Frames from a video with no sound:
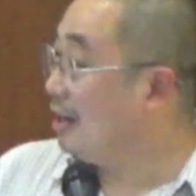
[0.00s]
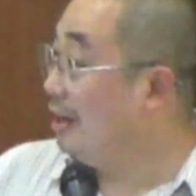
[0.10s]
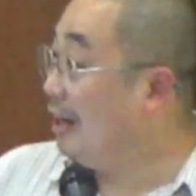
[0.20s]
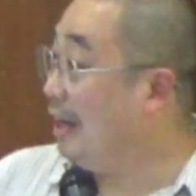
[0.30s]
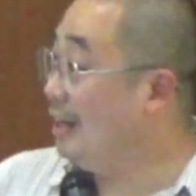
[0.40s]

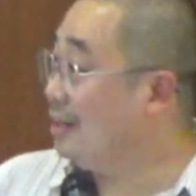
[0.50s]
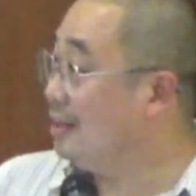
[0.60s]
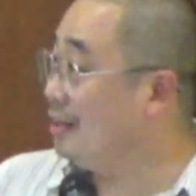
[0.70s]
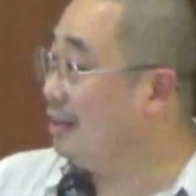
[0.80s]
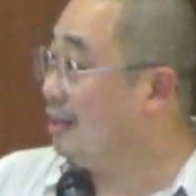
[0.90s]
Right?
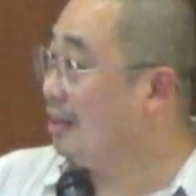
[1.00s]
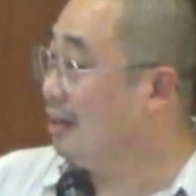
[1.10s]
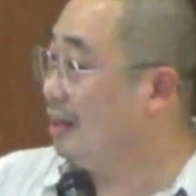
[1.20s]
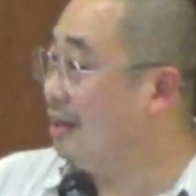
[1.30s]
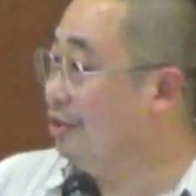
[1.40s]

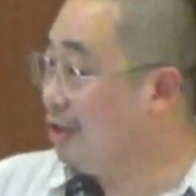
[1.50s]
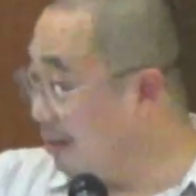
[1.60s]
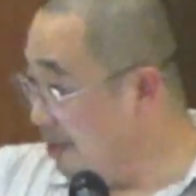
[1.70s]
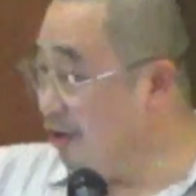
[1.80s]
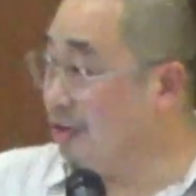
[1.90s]
You come
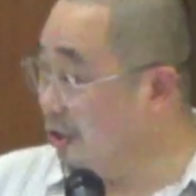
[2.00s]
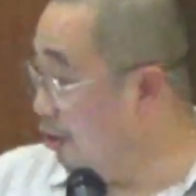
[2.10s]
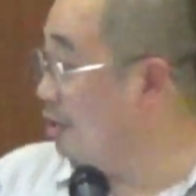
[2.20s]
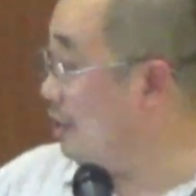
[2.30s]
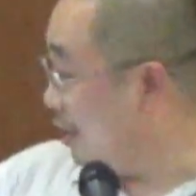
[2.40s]
here on the
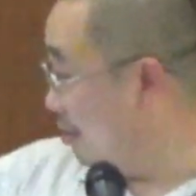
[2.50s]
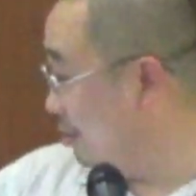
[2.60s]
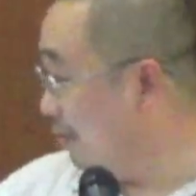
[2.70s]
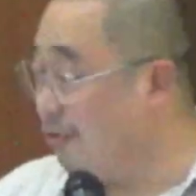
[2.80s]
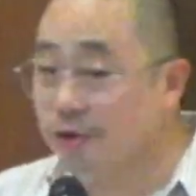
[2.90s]
Lord's Day. Those
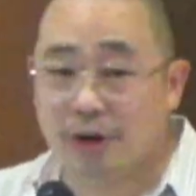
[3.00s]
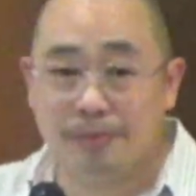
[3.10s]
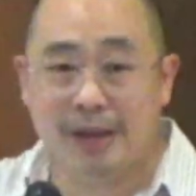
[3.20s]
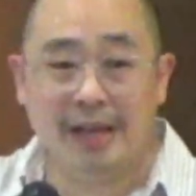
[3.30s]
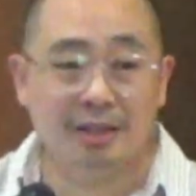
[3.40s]
of you who are
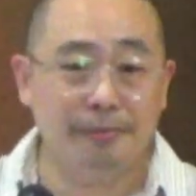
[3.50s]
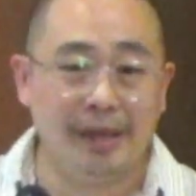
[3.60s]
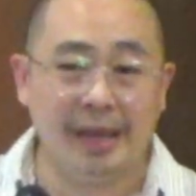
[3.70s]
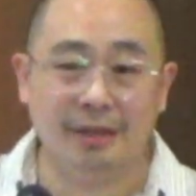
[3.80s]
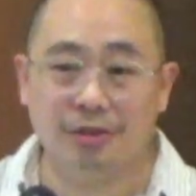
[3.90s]
playing the
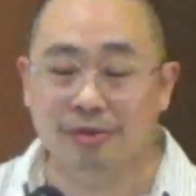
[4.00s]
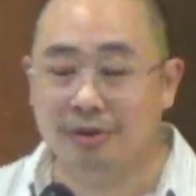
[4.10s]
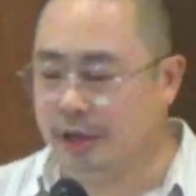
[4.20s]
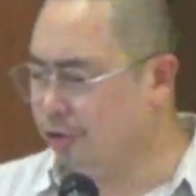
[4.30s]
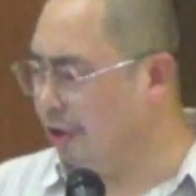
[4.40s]
piano. I
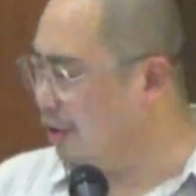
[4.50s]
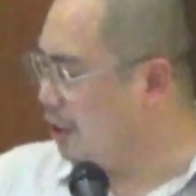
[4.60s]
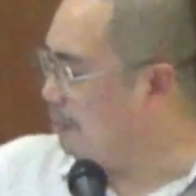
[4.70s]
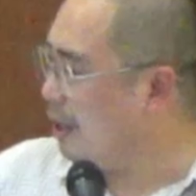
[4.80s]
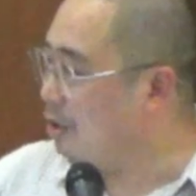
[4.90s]
sorry, not the
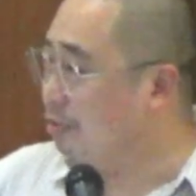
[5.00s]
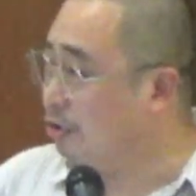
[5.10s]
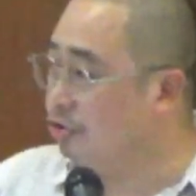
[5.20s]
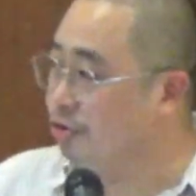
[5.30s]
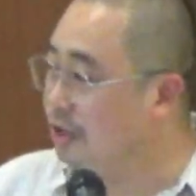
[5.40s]
piano. We
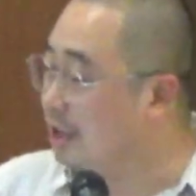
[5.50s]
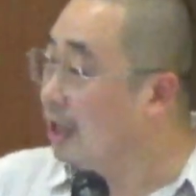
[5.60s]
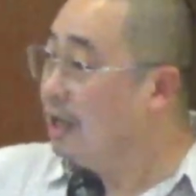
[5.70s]
don't tune that.